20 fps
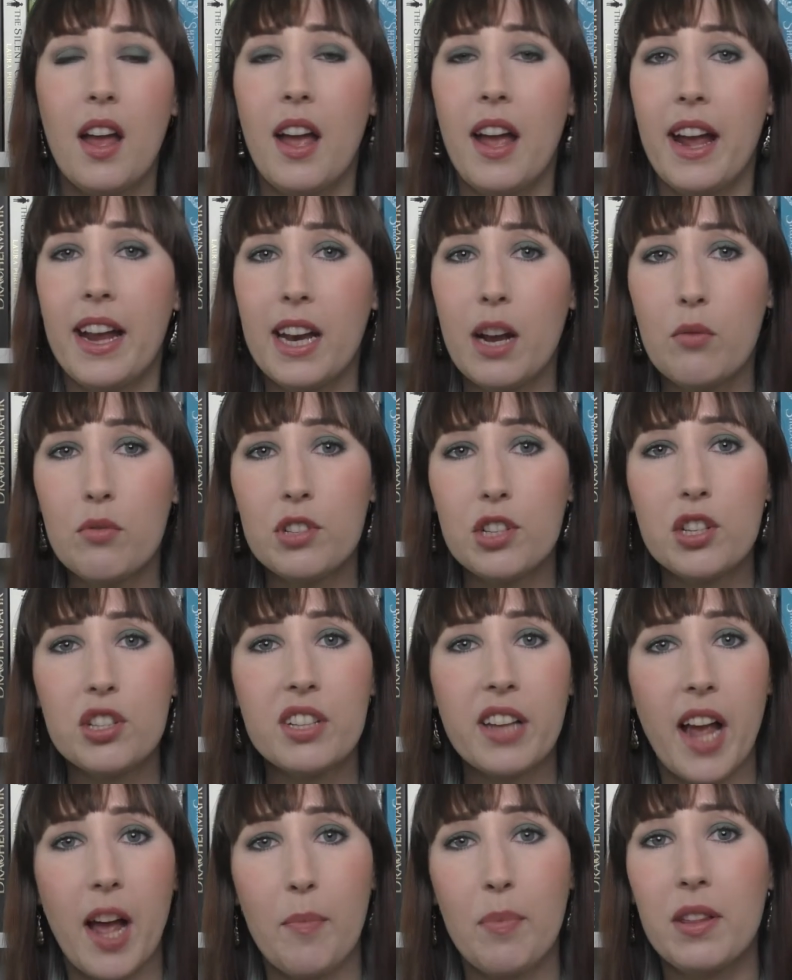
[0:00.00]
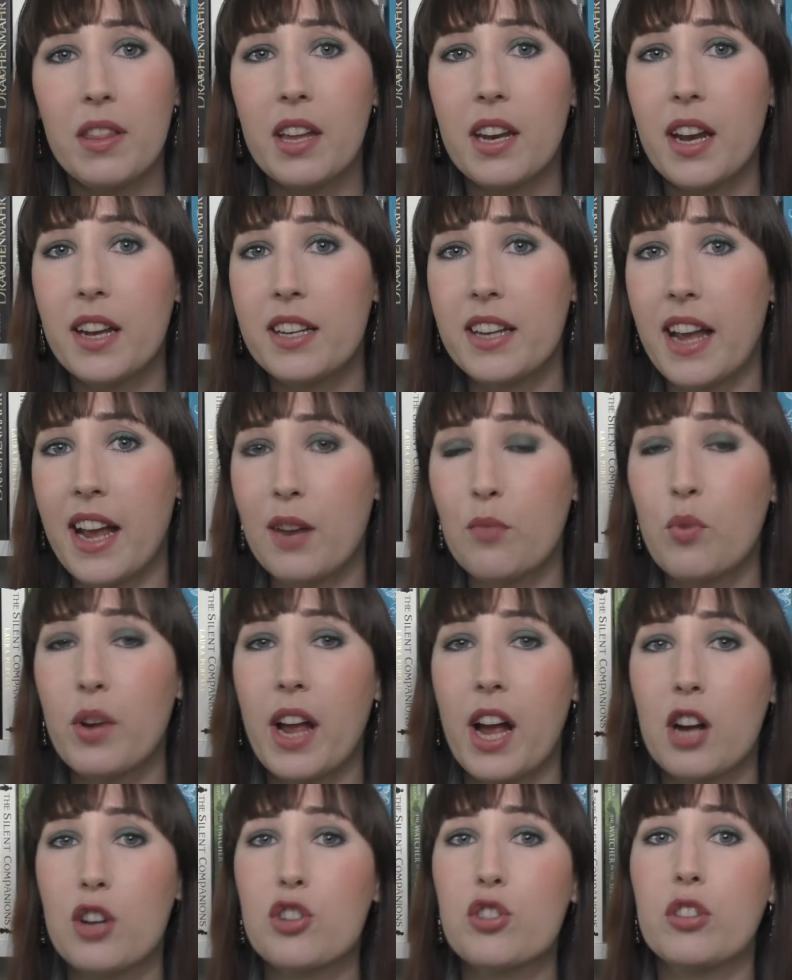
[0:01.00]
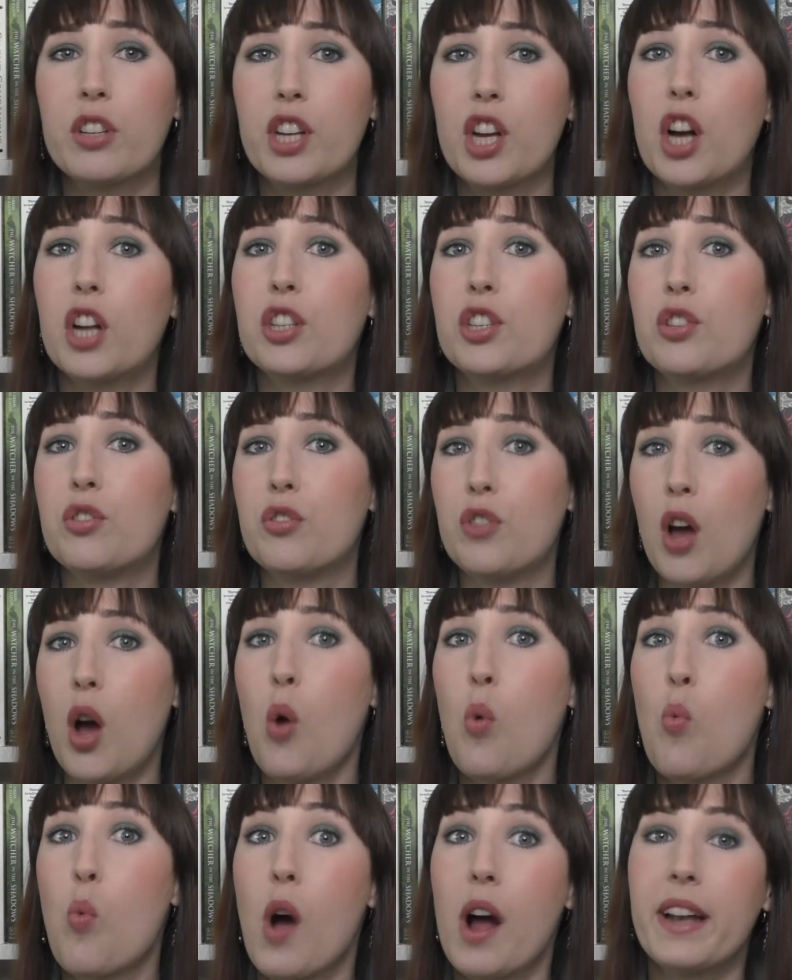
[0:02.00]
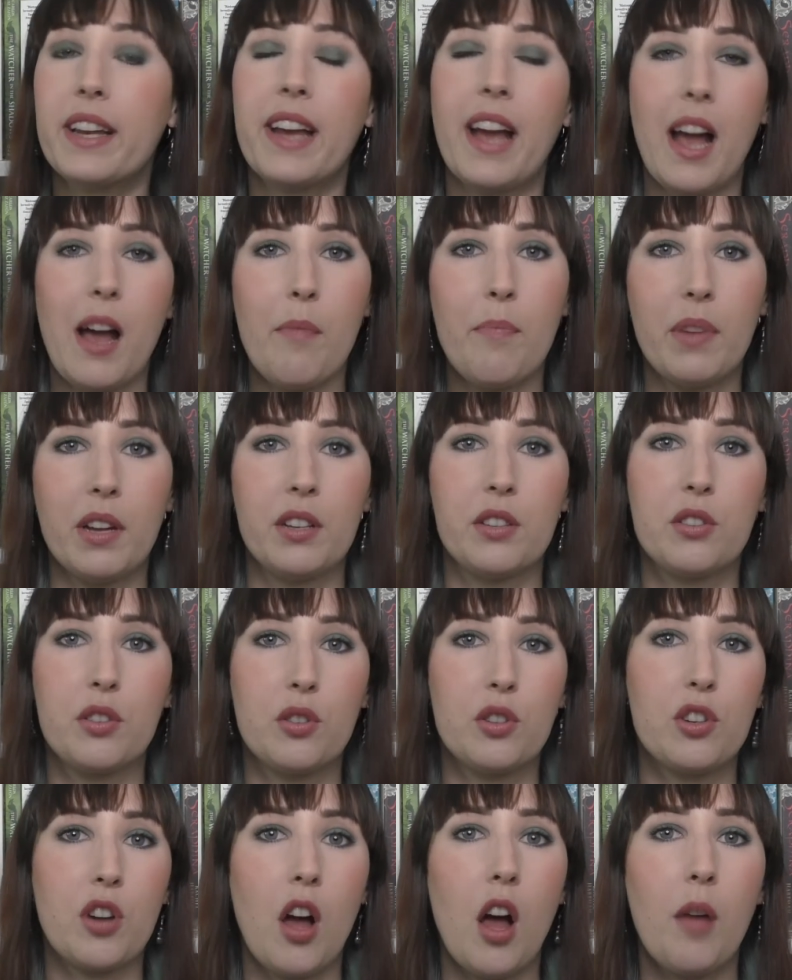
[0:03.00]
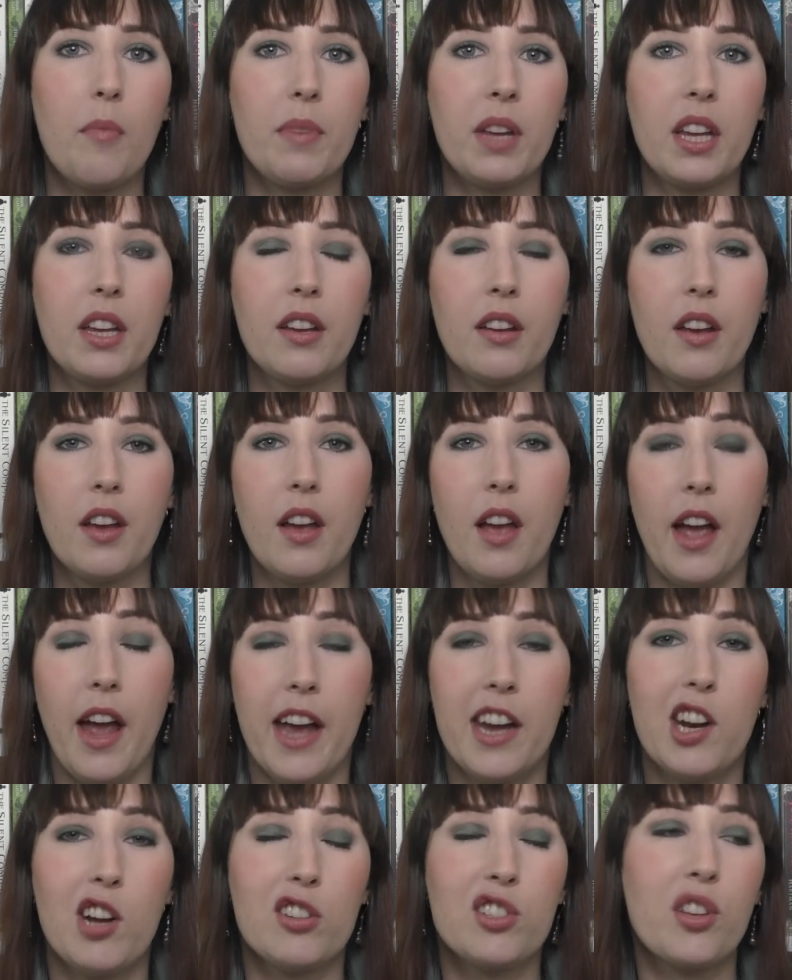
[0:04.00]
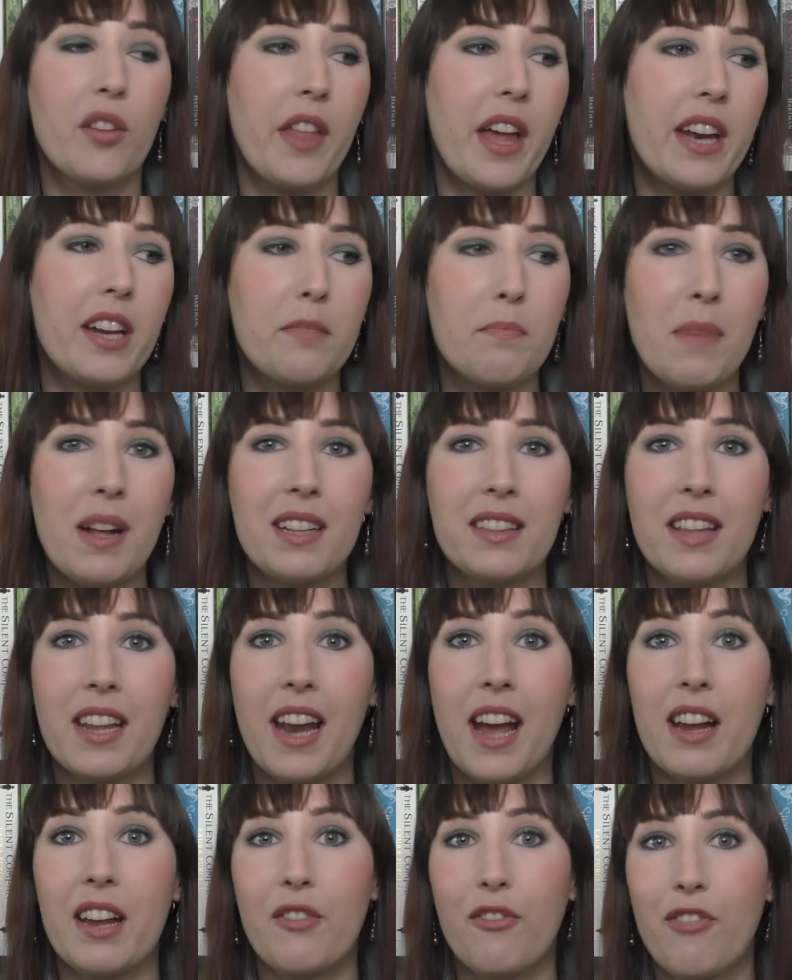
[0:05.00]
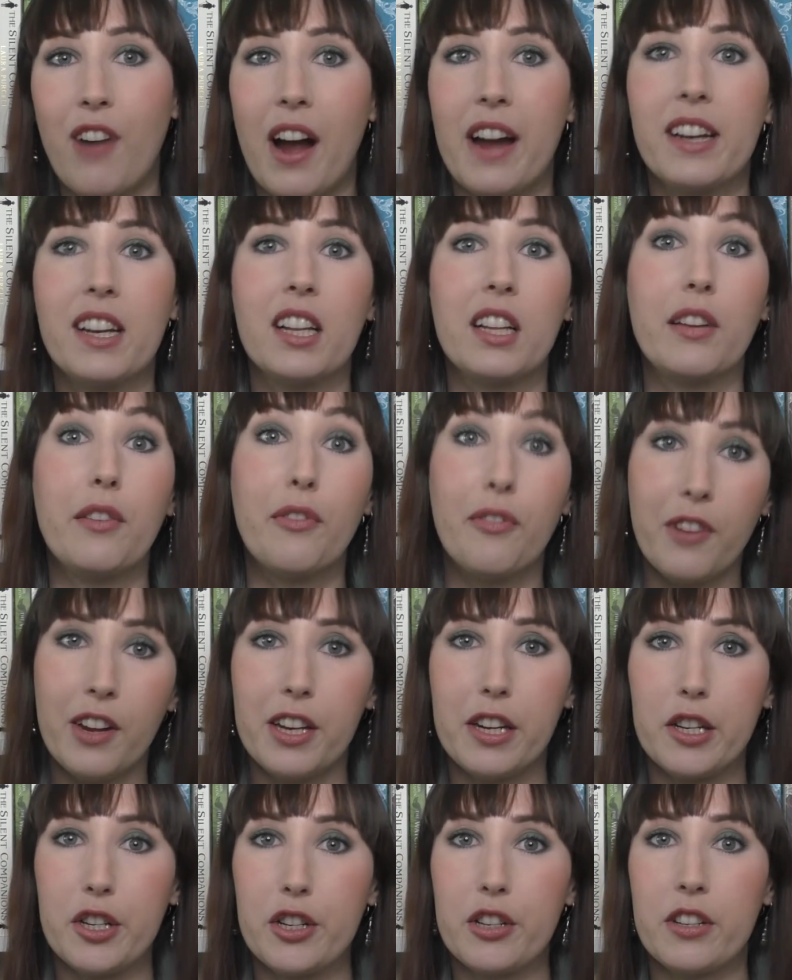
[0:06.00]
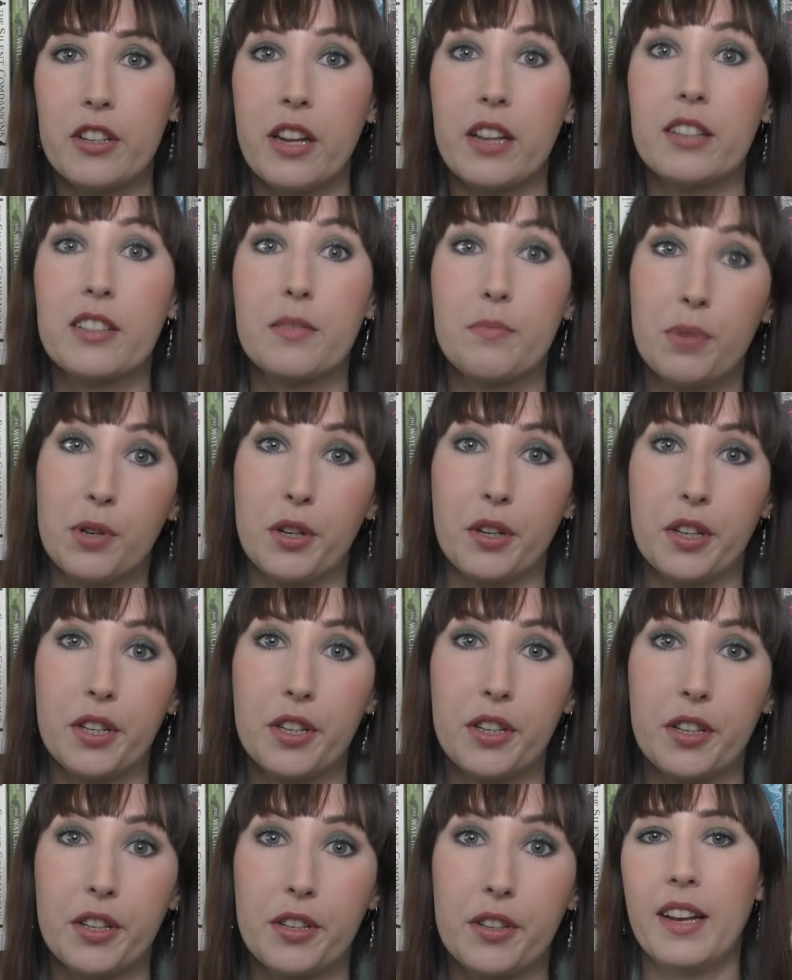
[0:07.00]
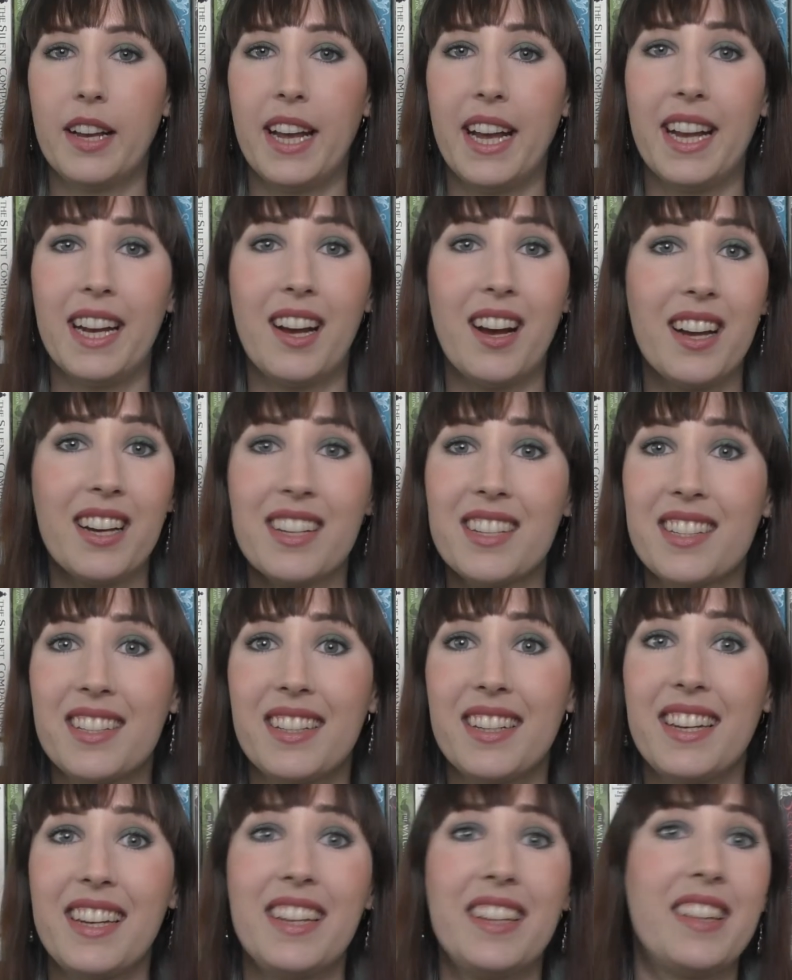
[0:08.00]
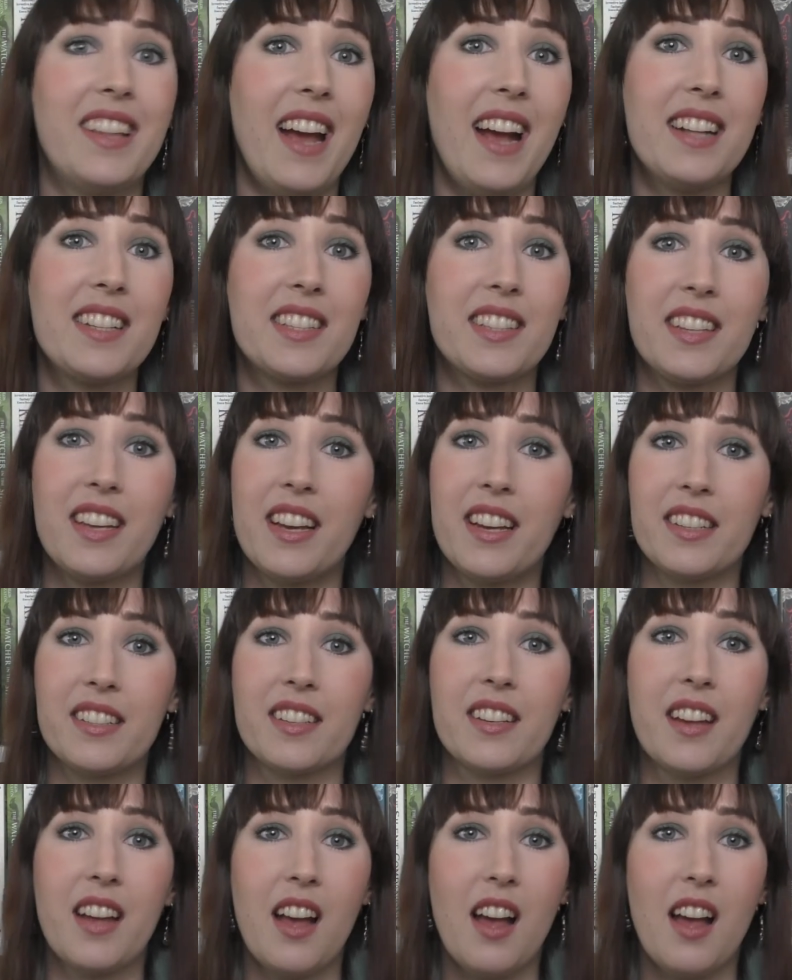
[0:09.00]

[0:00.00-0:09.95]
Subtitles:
And I was just happy that at the end we actually got to know what happened to Tommy. And also that it meant that I finally finished this book. And honestly, that's it.